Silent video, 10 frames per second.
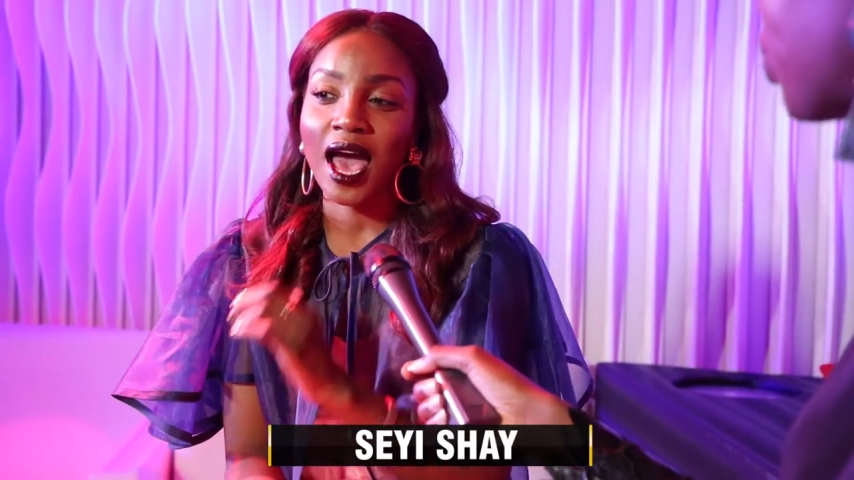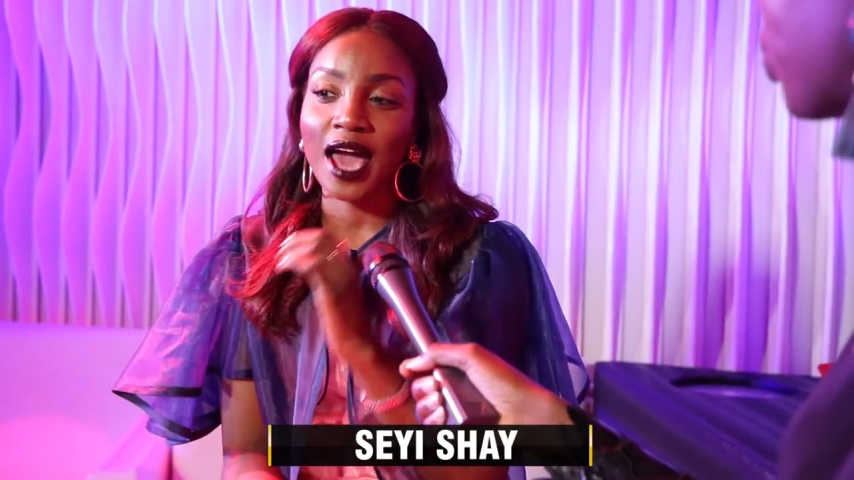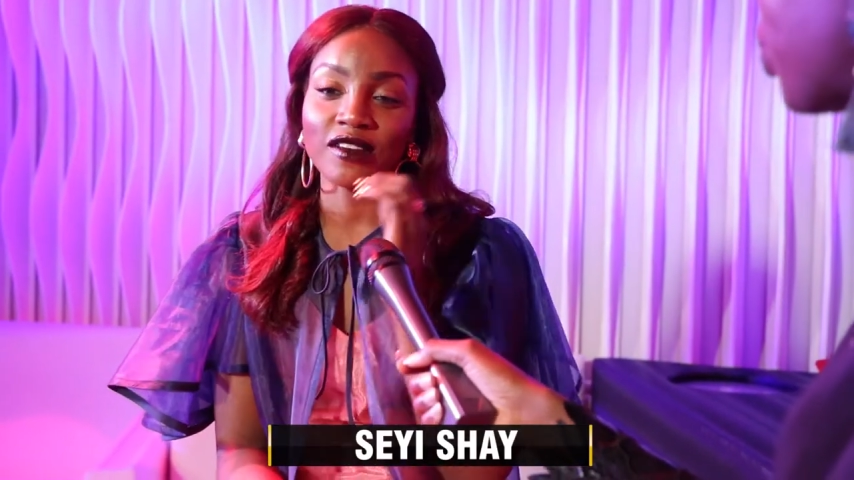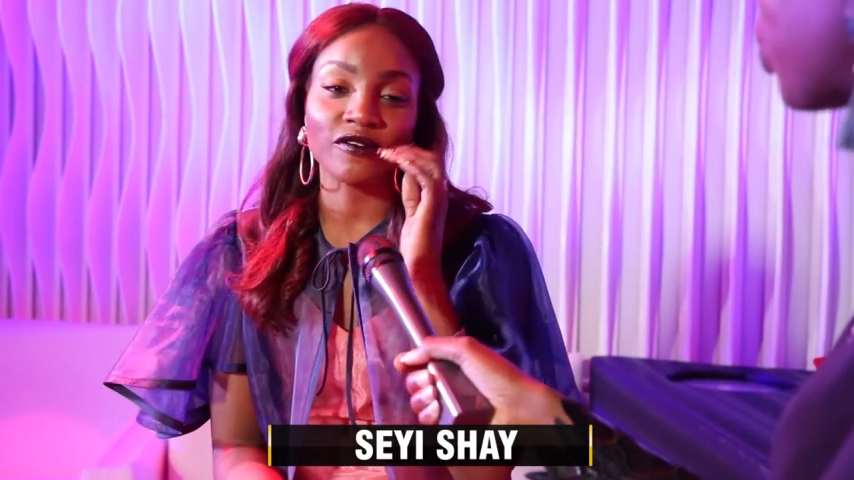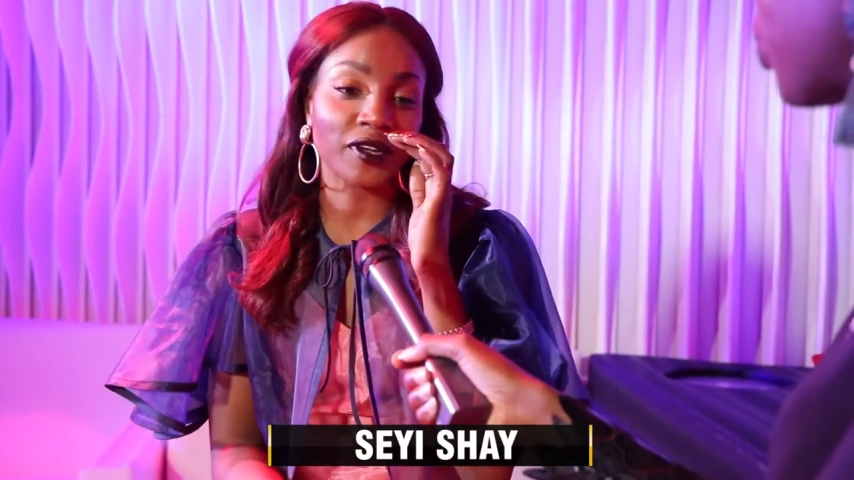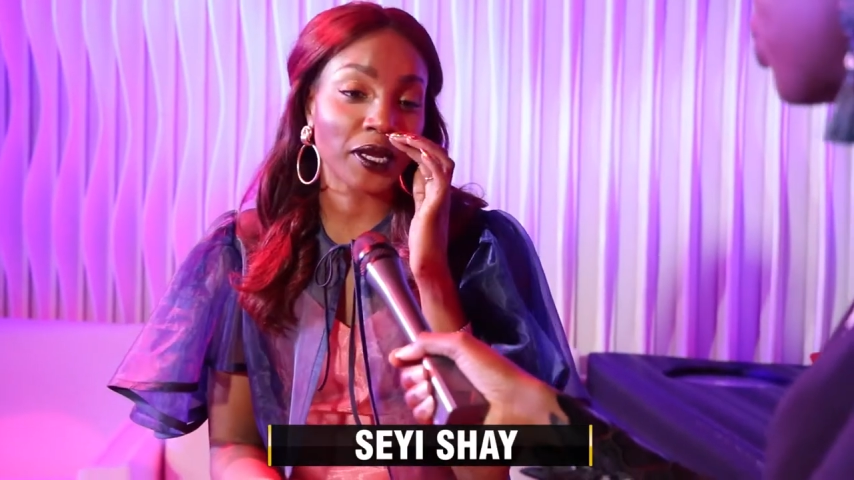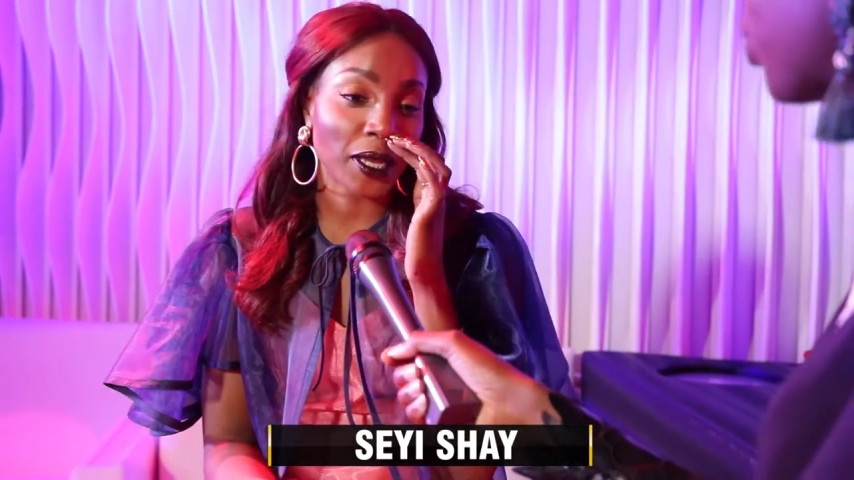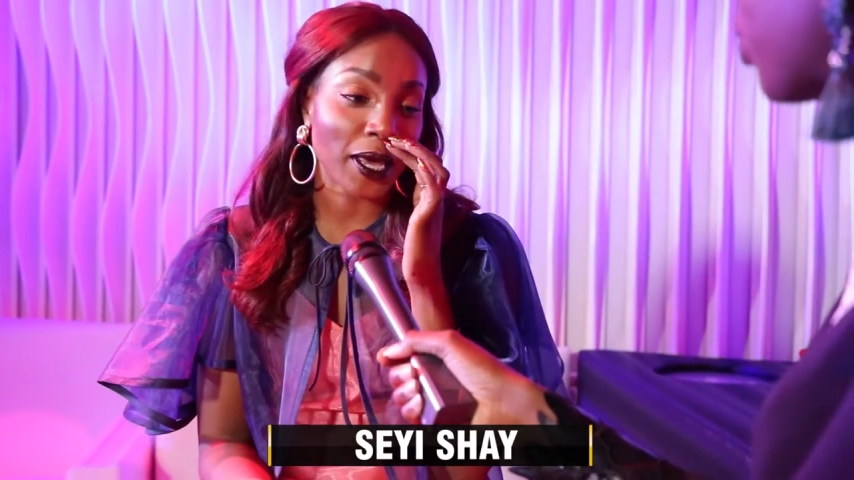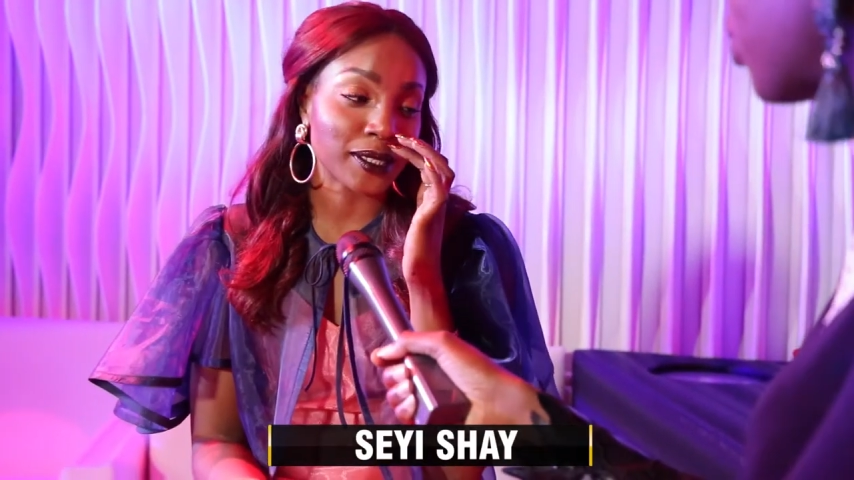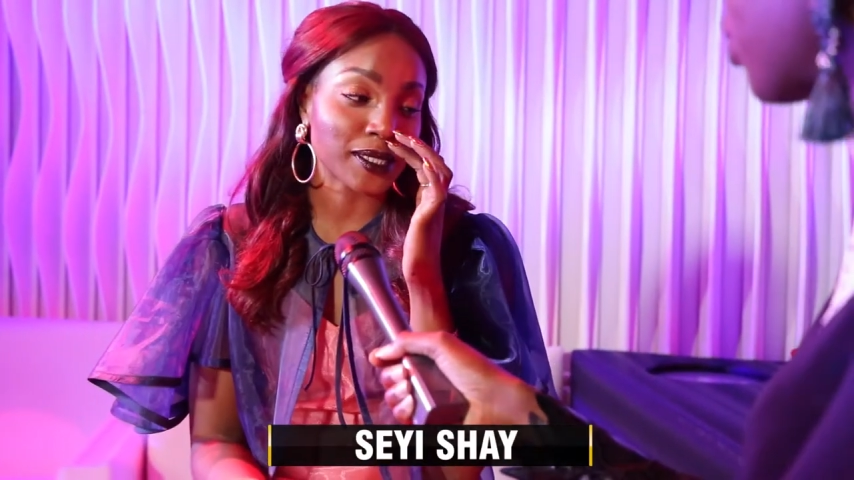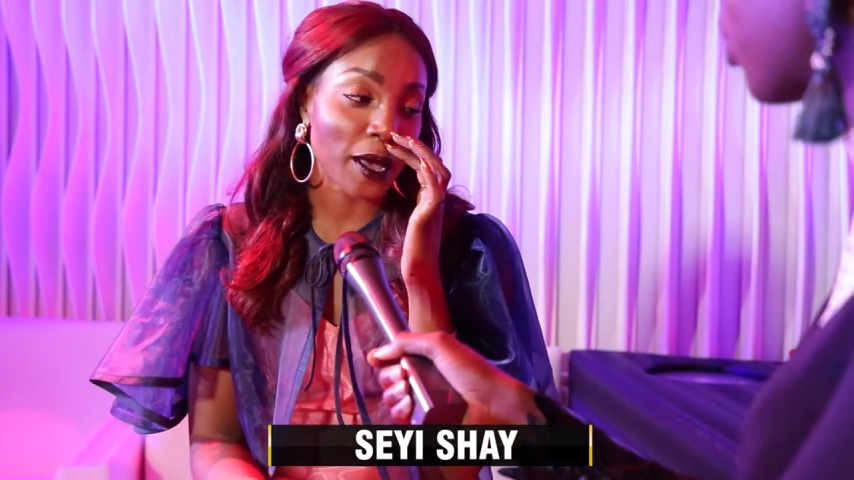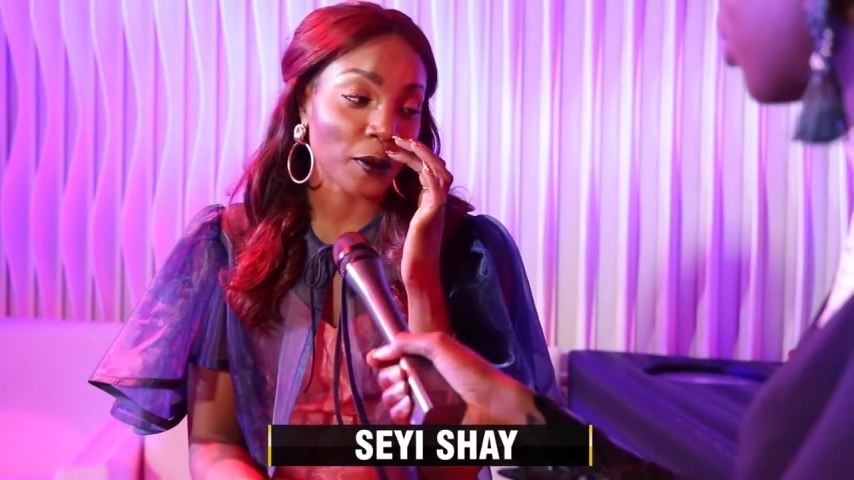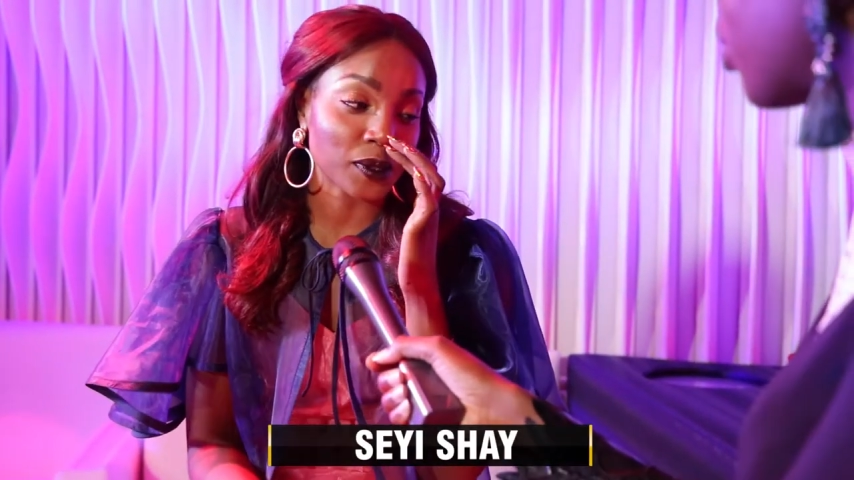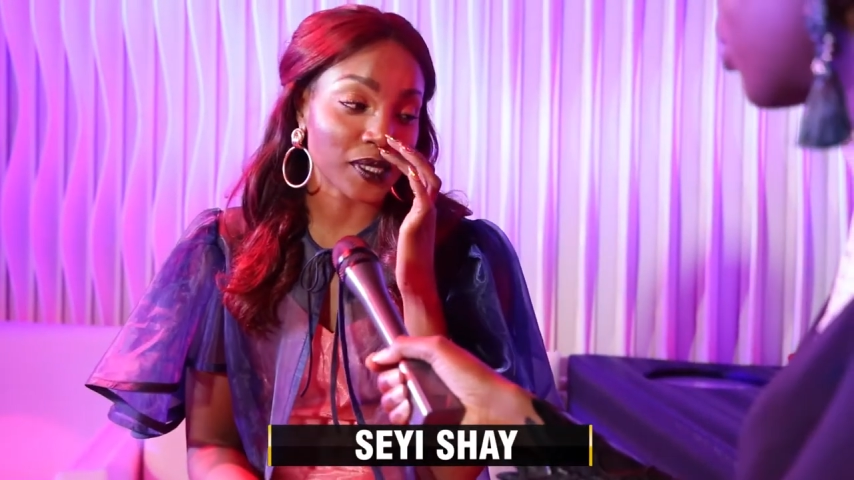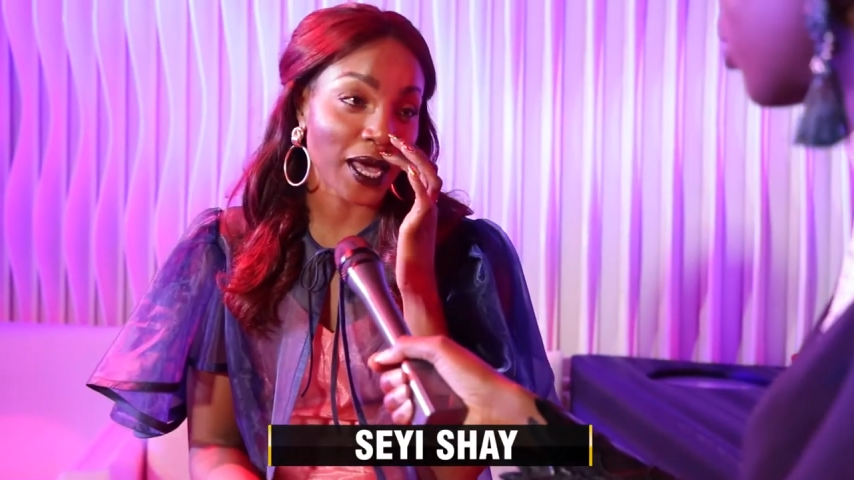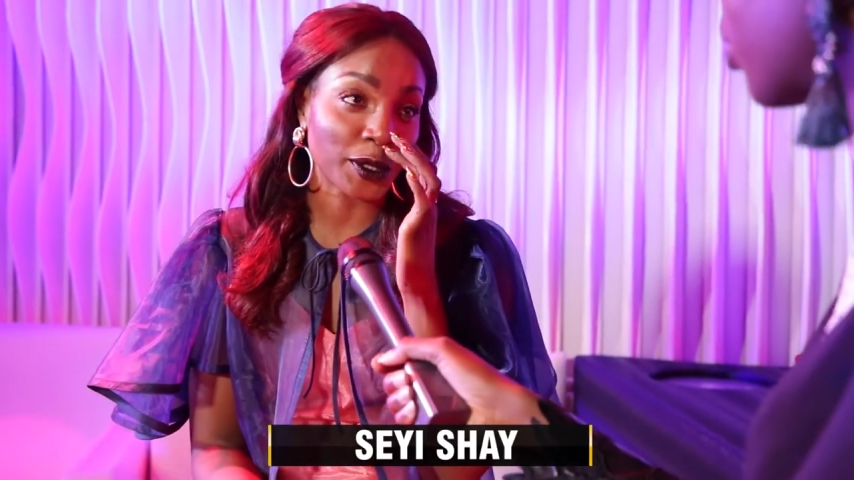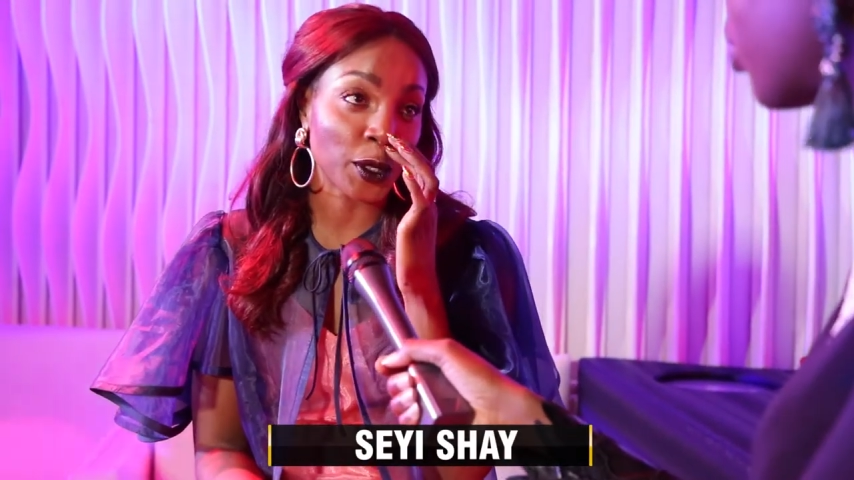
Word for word: I didn't realize that I was that